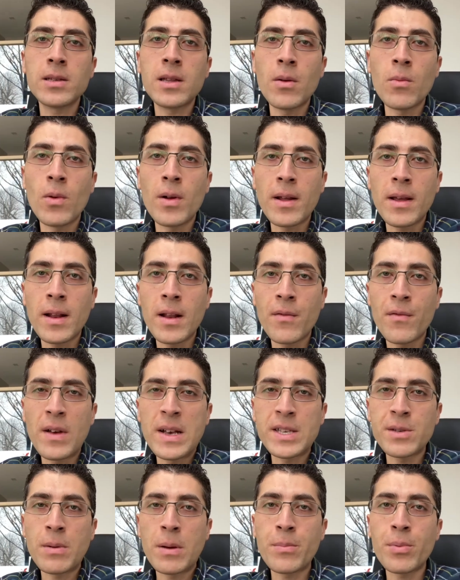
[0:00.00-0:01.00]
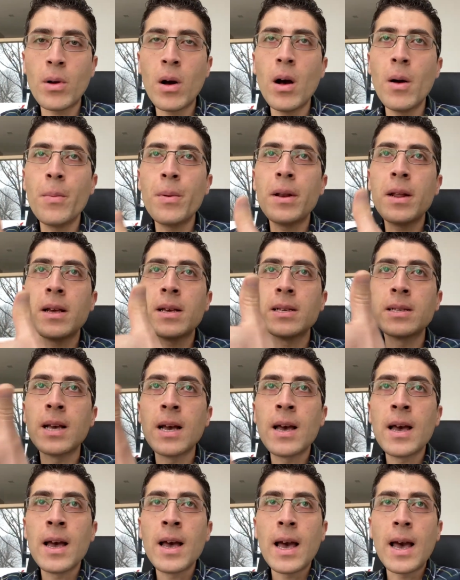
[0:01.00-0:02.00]
They want to get investment properties,
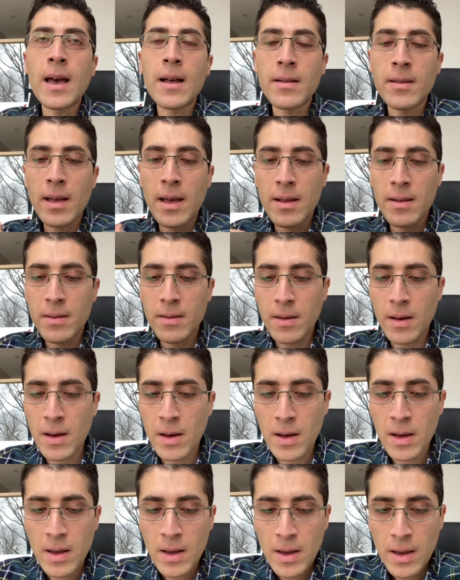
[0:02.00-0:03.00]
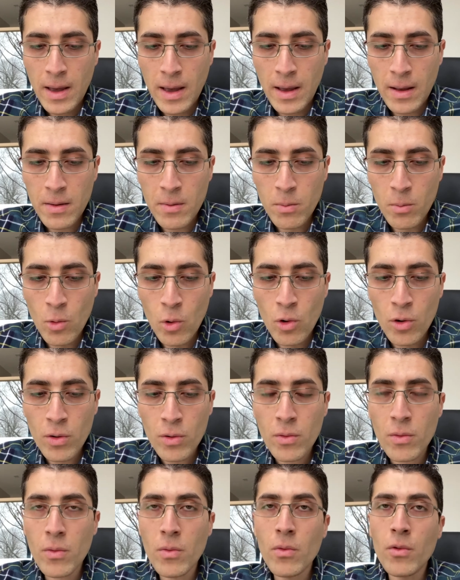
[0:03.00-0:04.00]
and
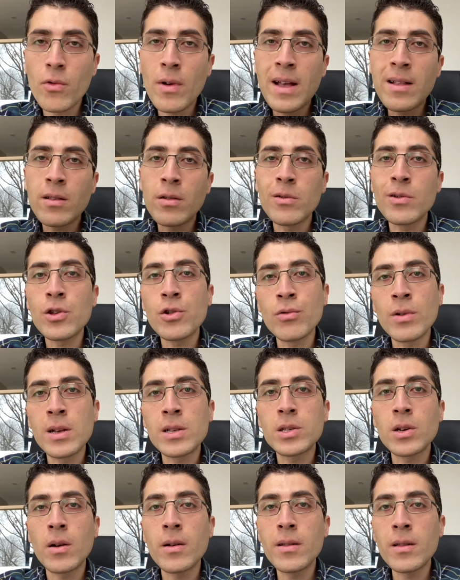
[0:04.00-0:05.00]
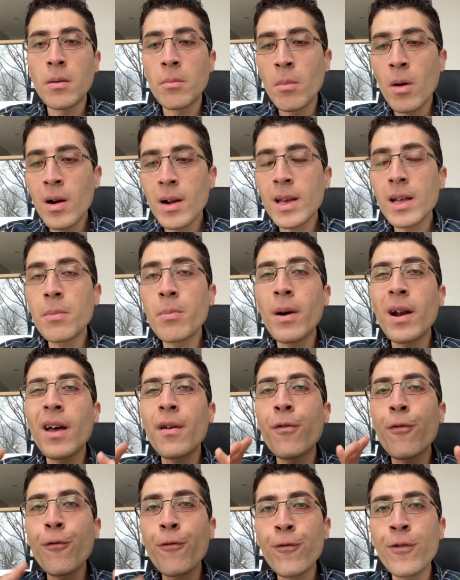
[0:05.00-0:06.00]
more rental units are in the market. But I
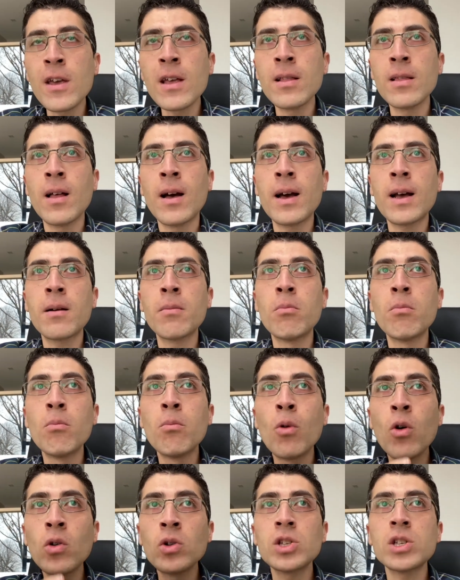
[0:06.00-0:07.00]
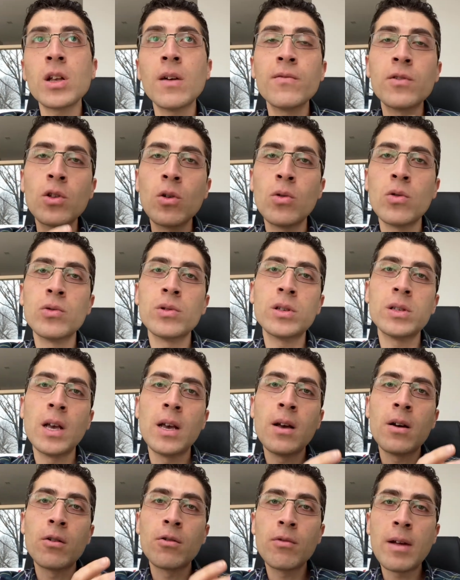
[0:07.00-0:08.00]
feel like most of those
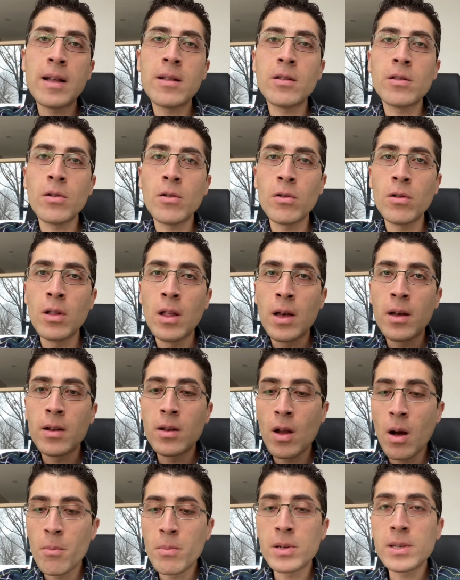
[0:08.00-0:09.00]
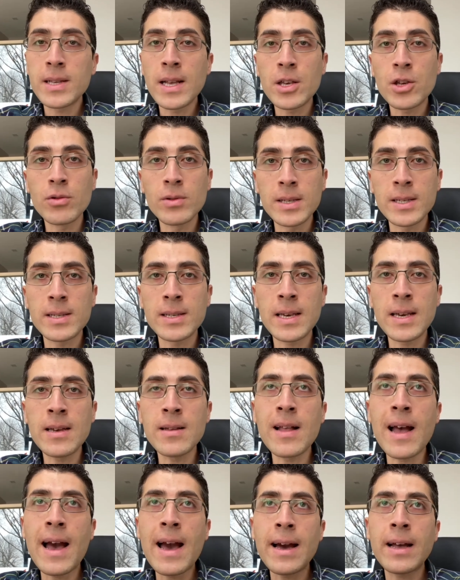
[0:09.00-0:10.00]
rental numbers that you'll see,
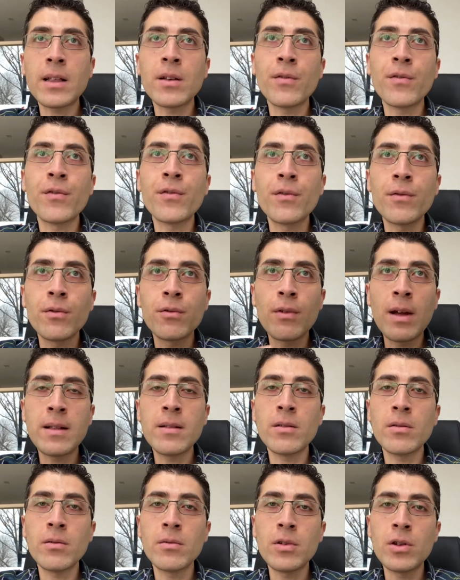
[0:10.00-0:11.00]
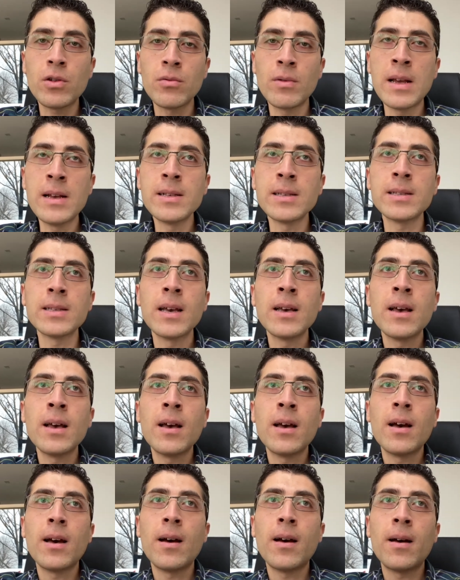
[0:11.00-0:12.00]
the active rental units,
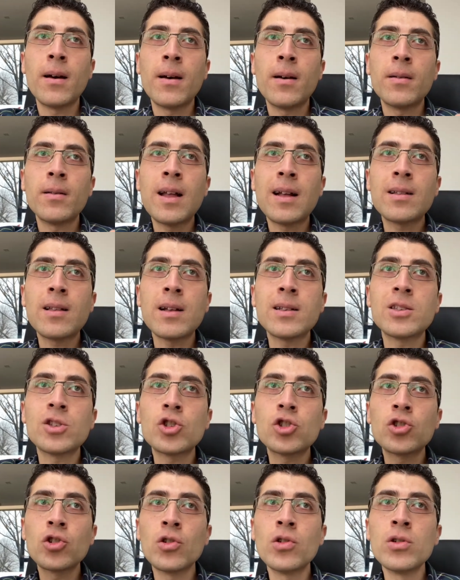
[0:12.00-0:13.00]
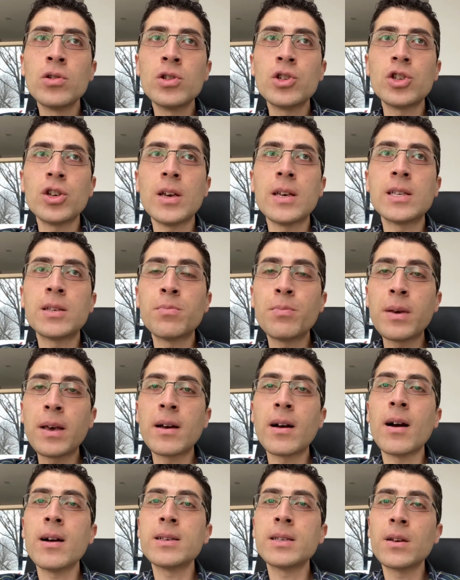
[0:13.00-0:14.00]
that surge is
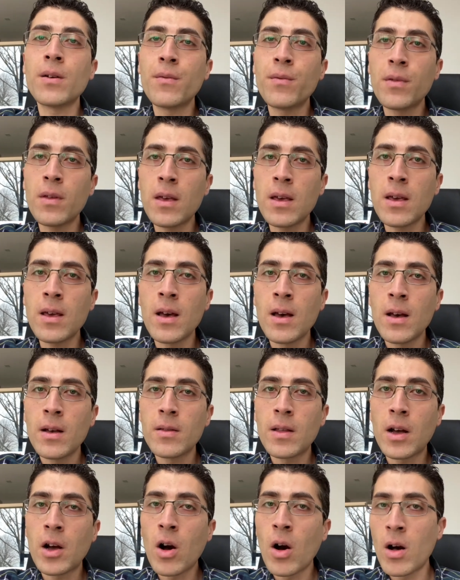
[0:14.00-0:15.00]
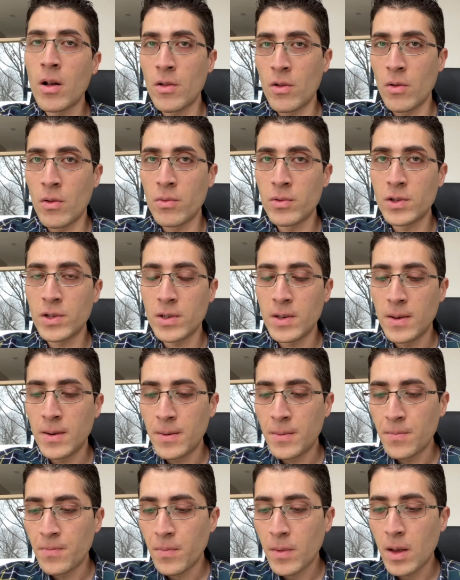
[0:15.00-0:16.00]
because of the condos,
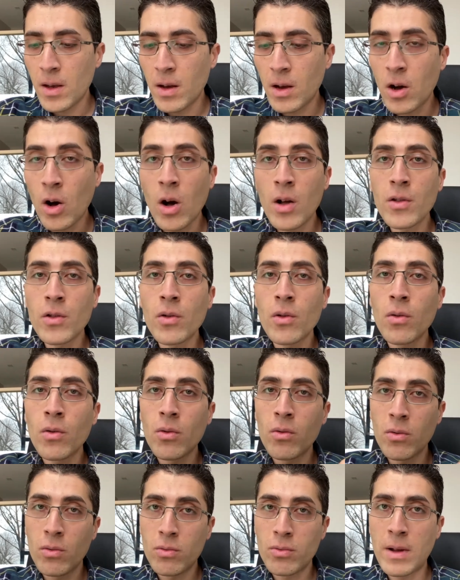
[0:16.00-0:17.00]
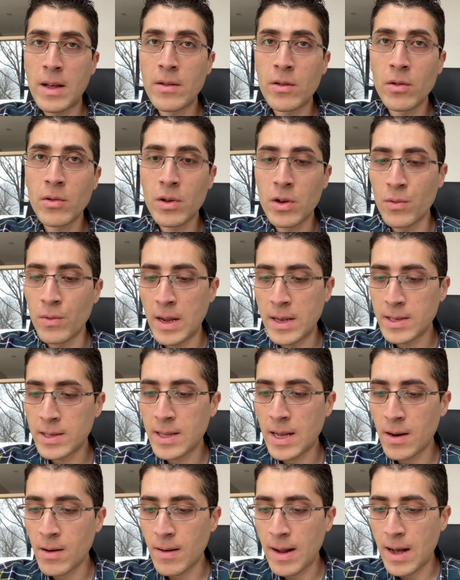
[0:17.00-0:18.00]
condo rental units
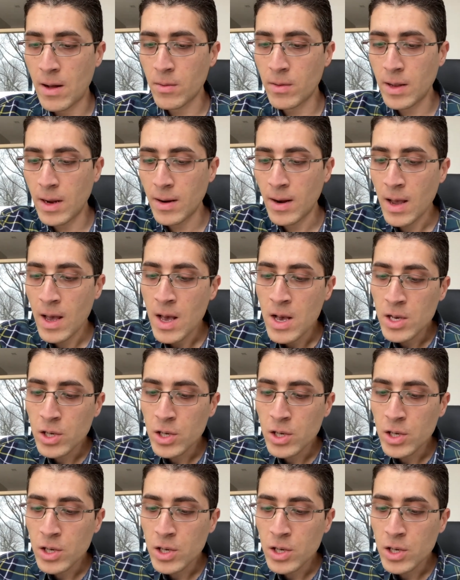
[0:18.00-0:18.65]
that are out there.